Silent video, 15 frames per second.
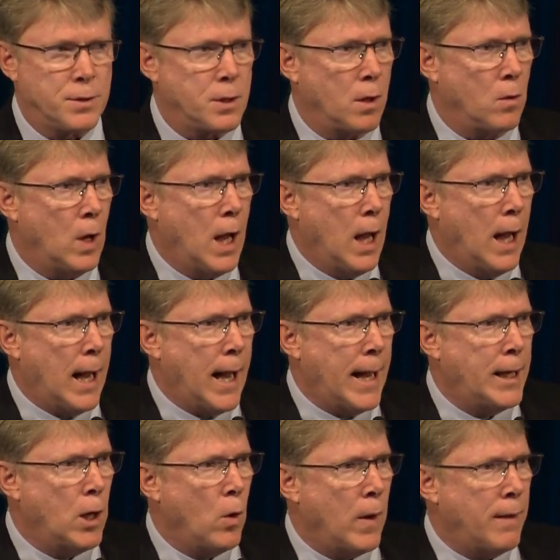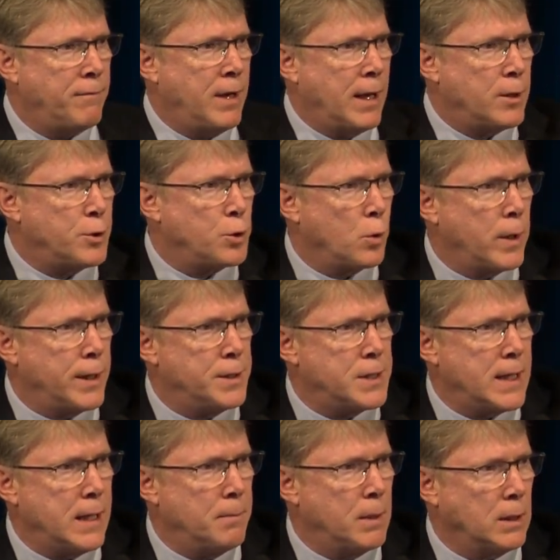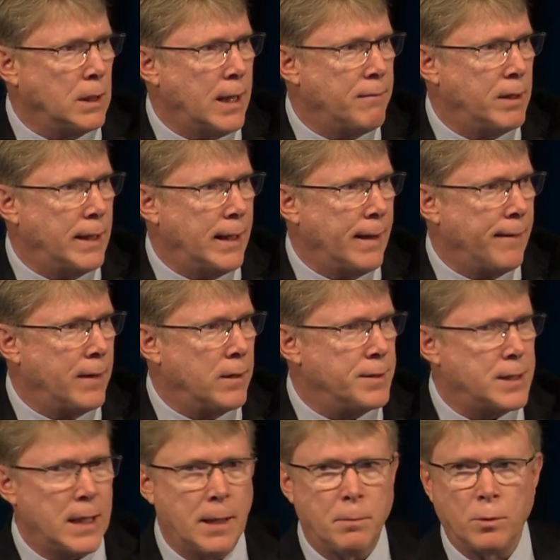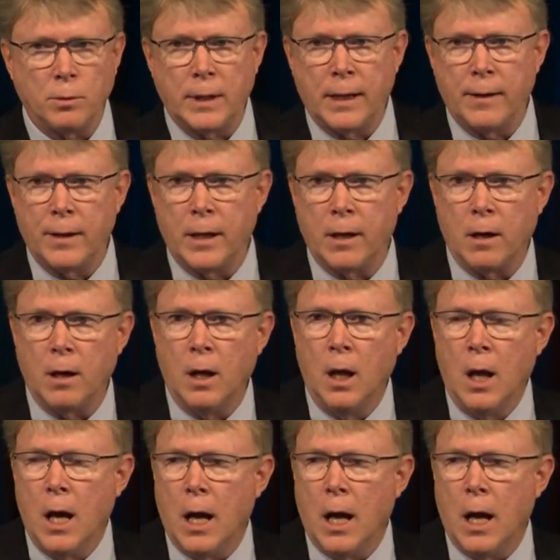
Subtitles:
So I know I've now joined Team 11 down there, table down there.